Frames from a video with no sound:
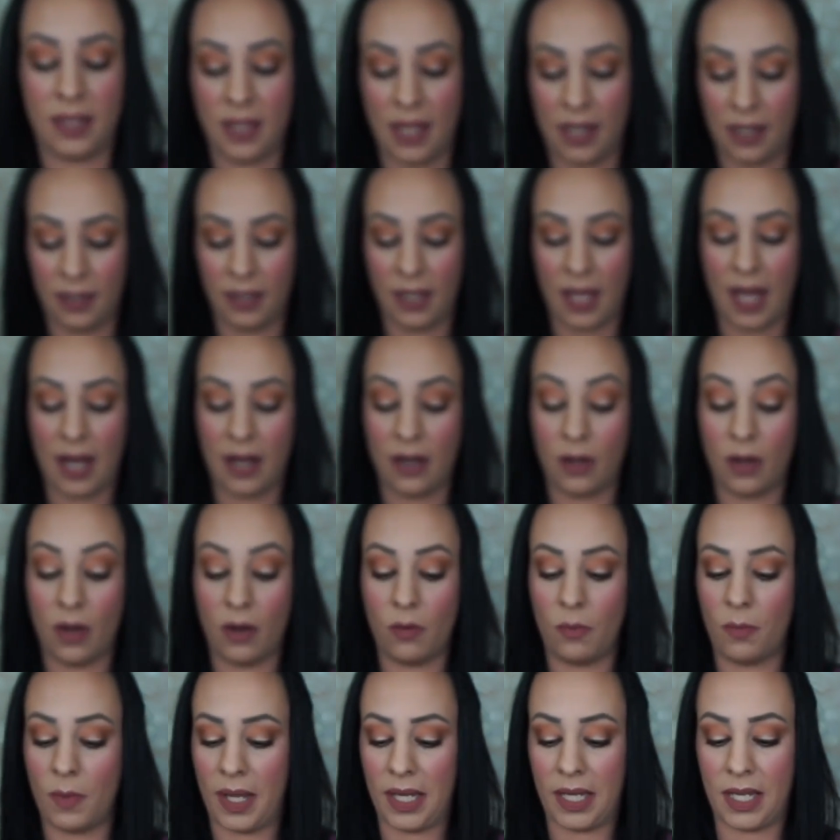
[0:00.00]
that a lot.
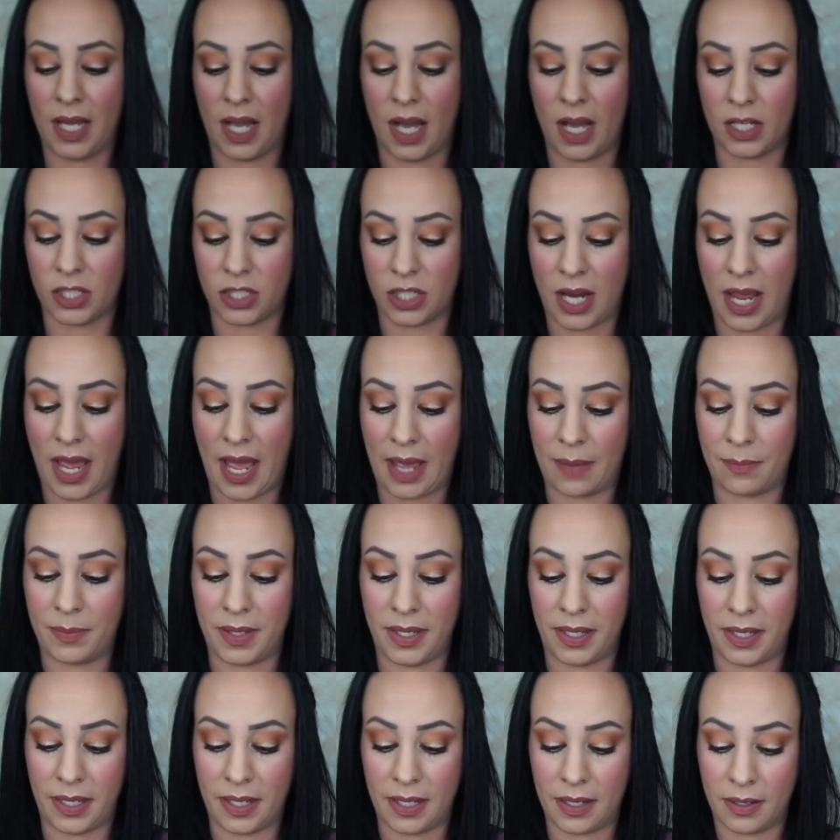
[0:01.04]
Oh my gosh,
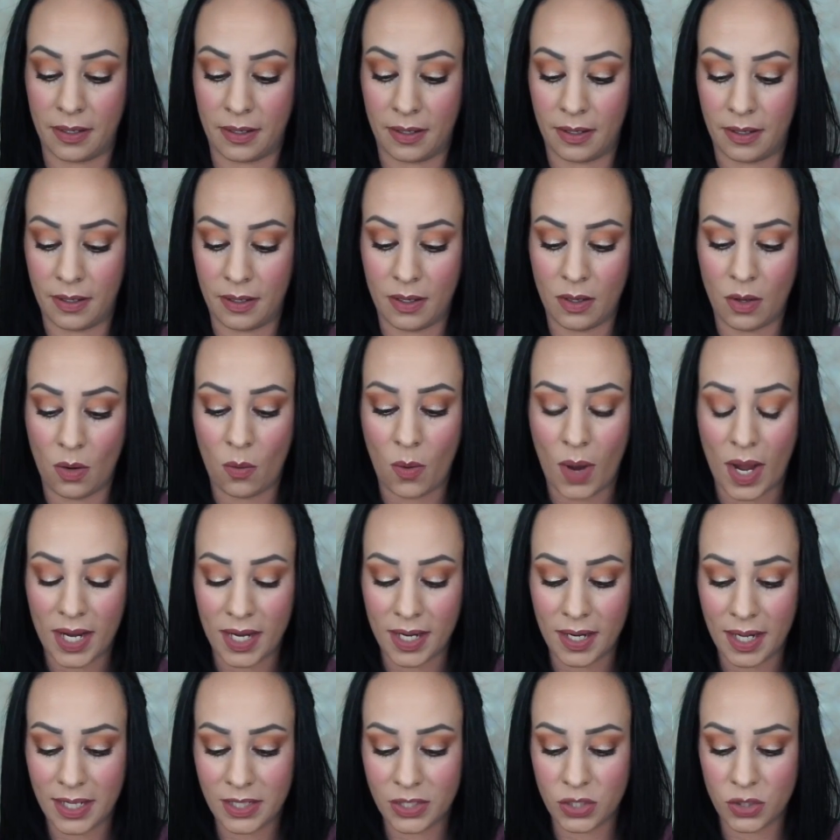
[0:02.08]
Abby. Why did
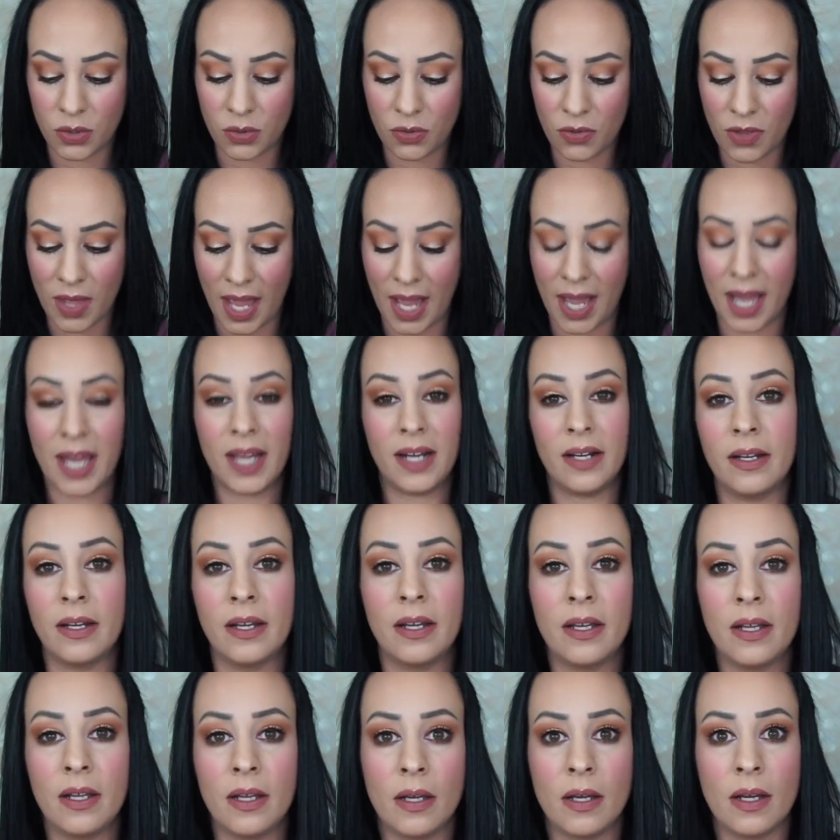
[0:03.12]
I do that?
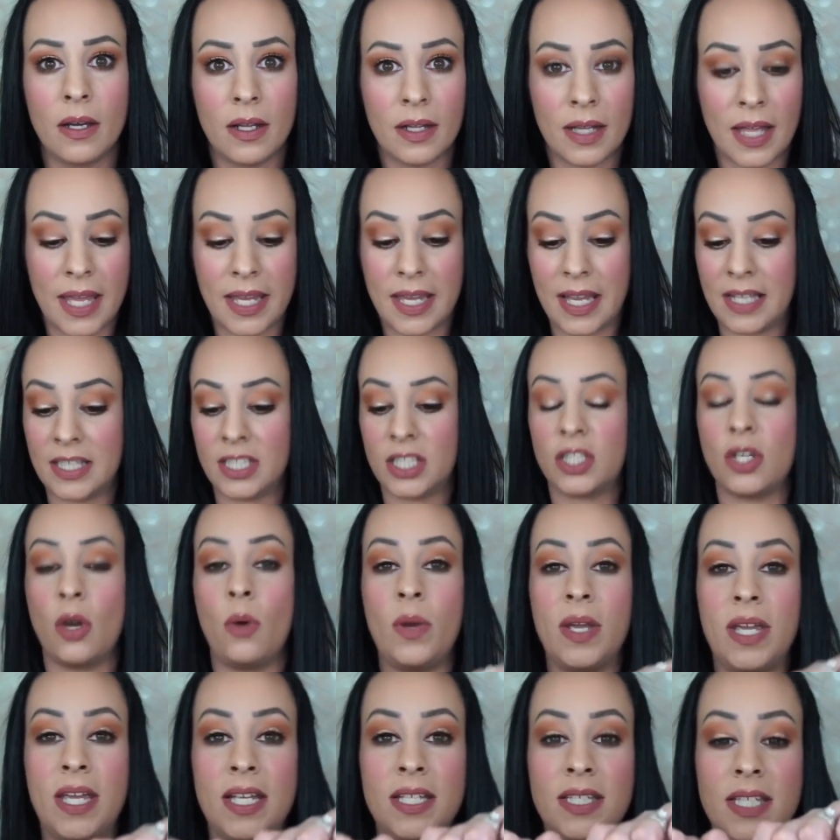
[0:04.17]
Like, it's so
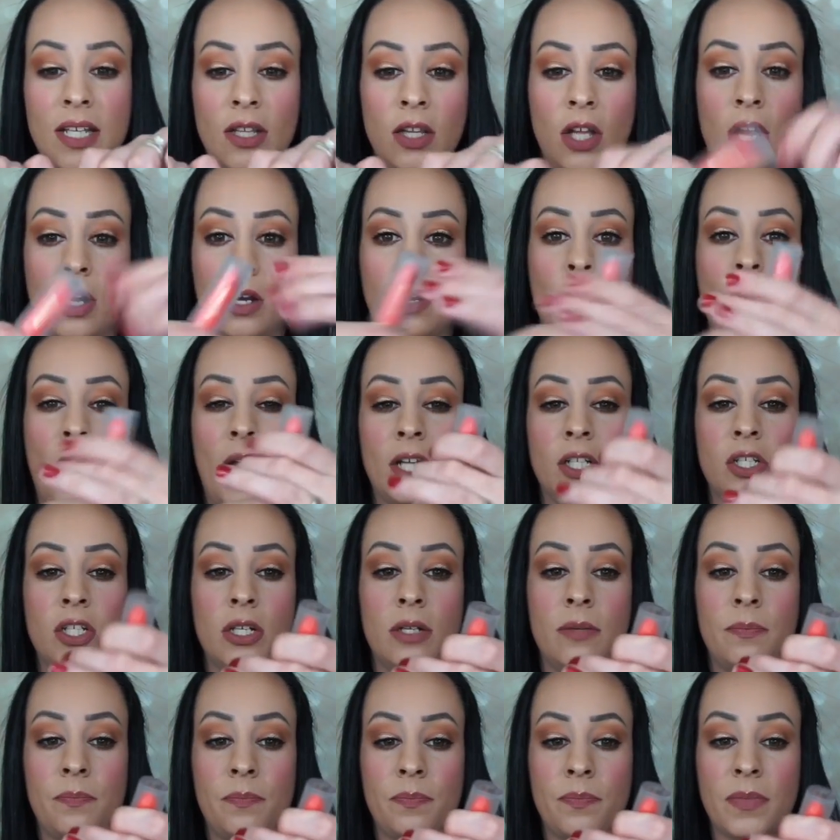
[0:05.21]
easy. Look, watch.
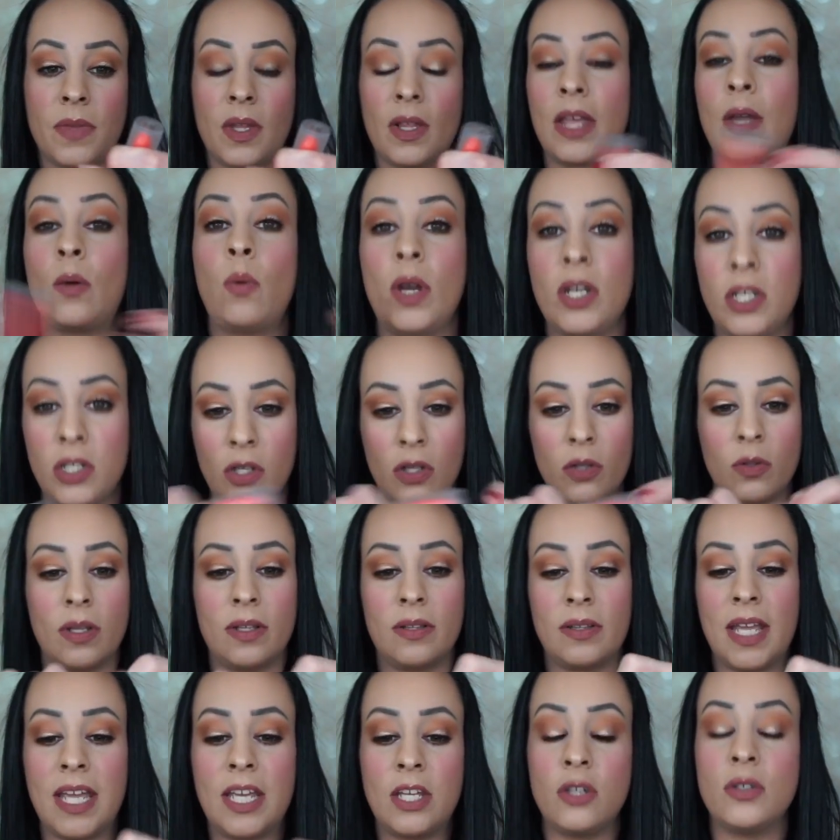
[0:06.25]
Like, when you
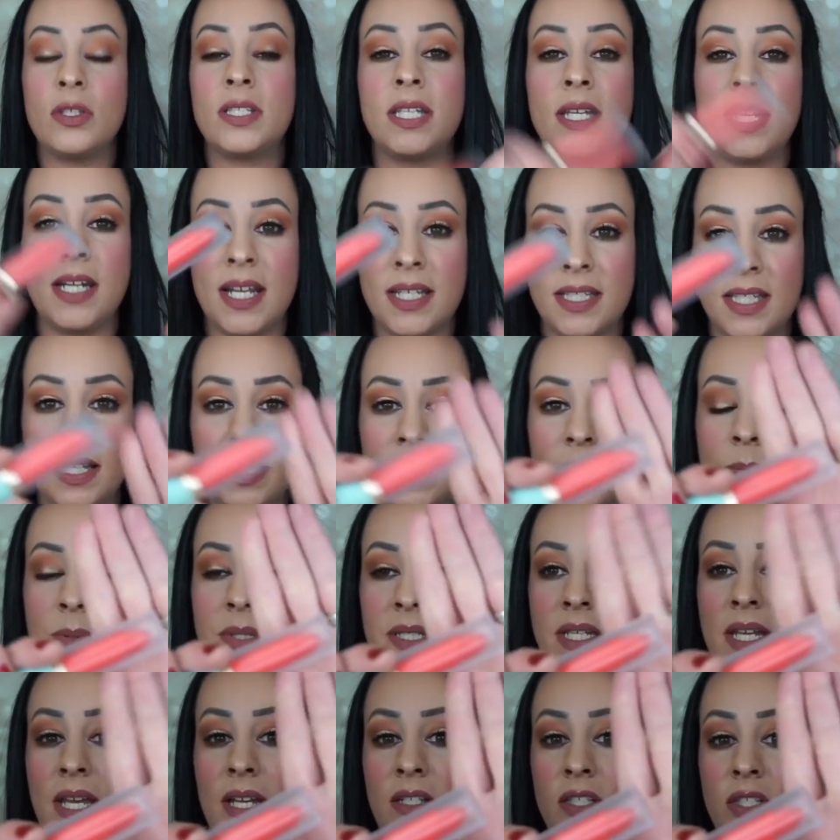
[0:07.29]
see it as a
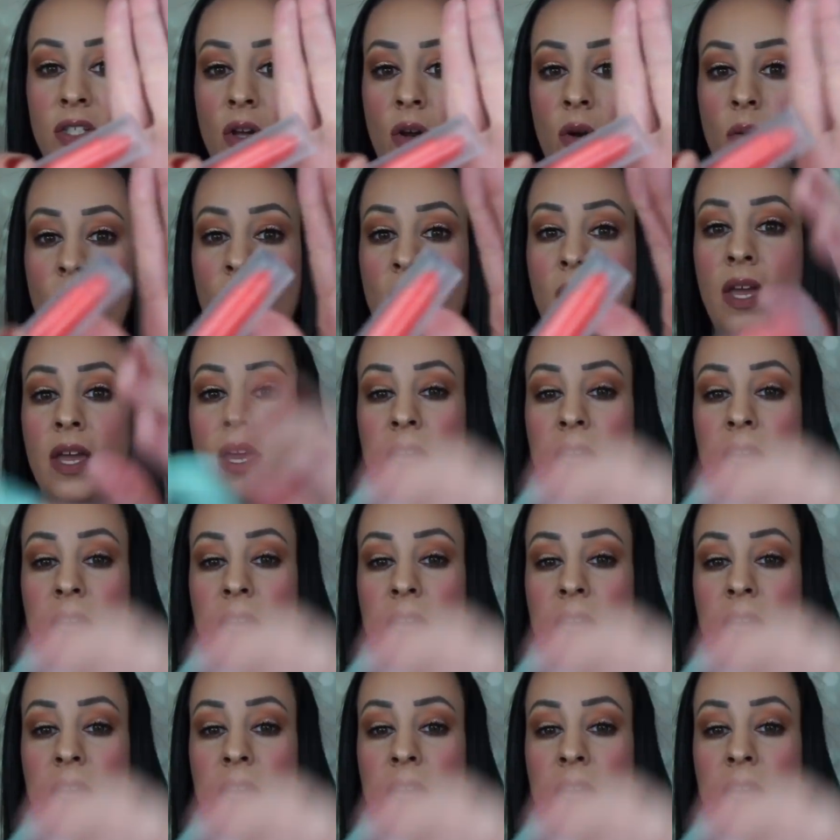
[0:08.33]
lipstick, so